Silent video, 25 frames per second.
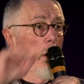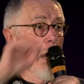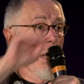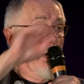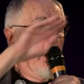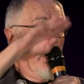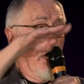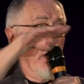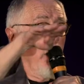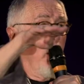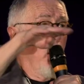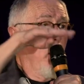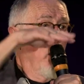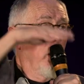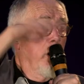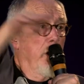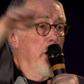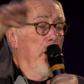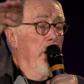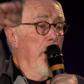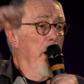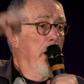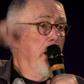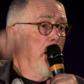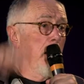as I call it
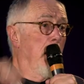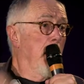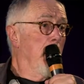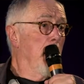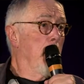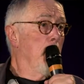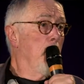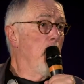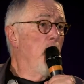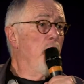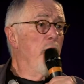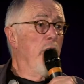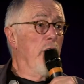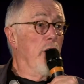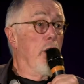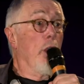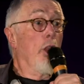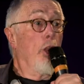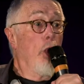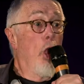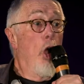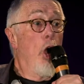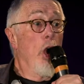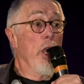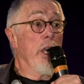in the movie, the
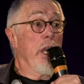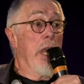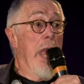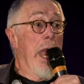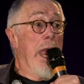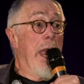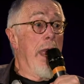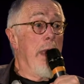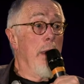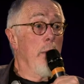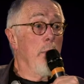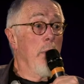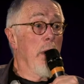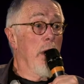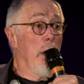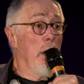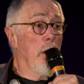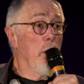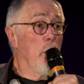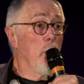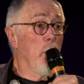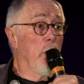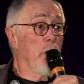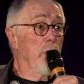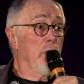long game. In
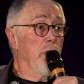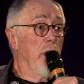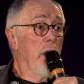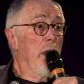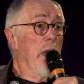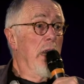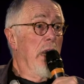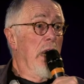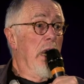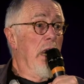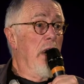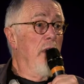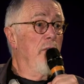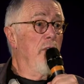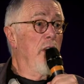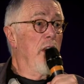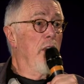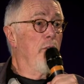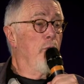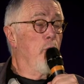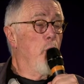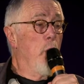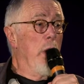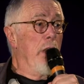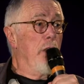other words, even
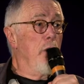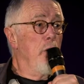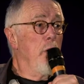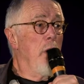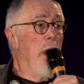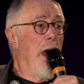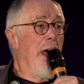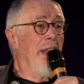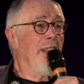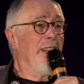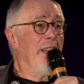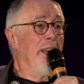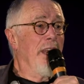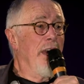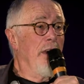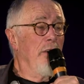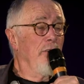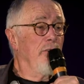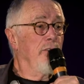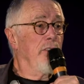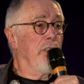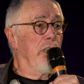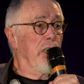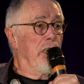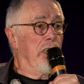if we do not
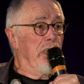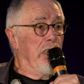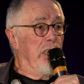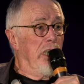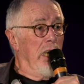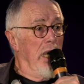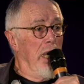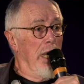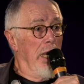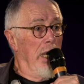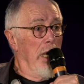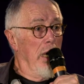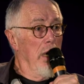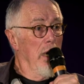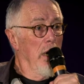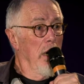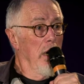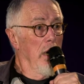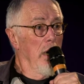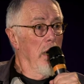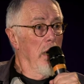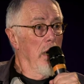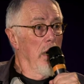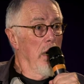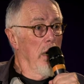live to see
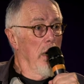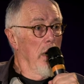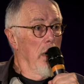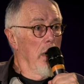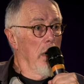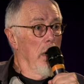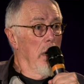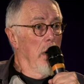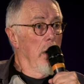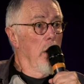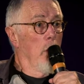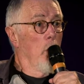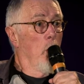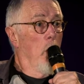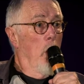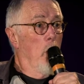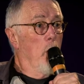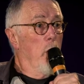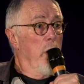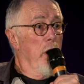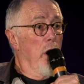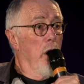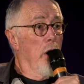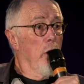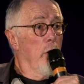what
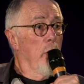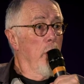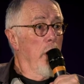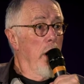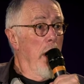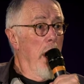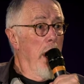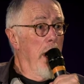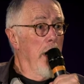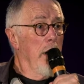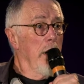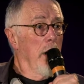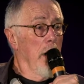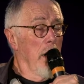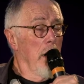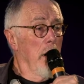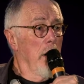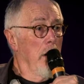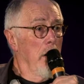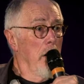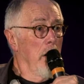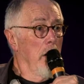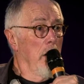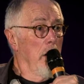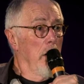we are
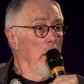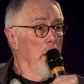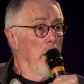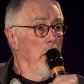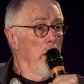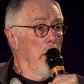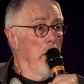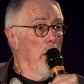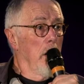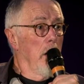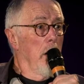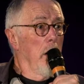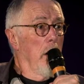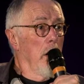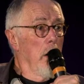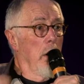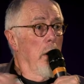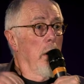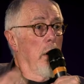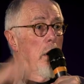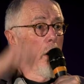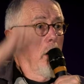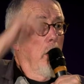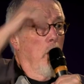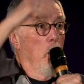creating,
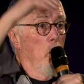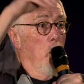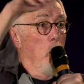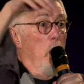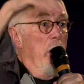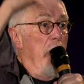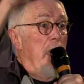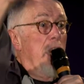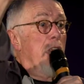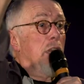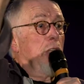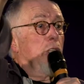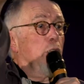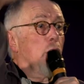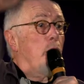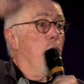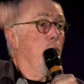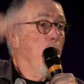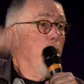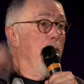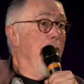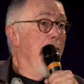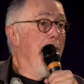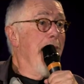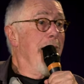we need to
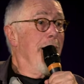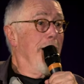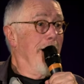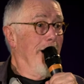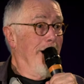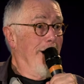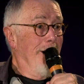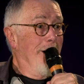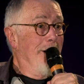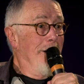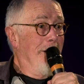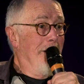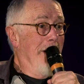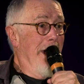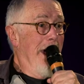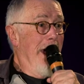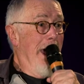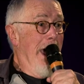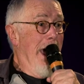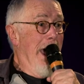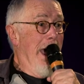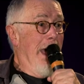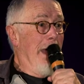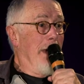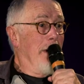create it
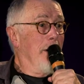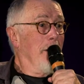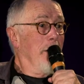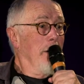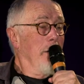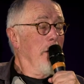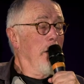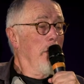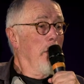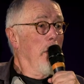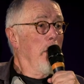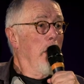and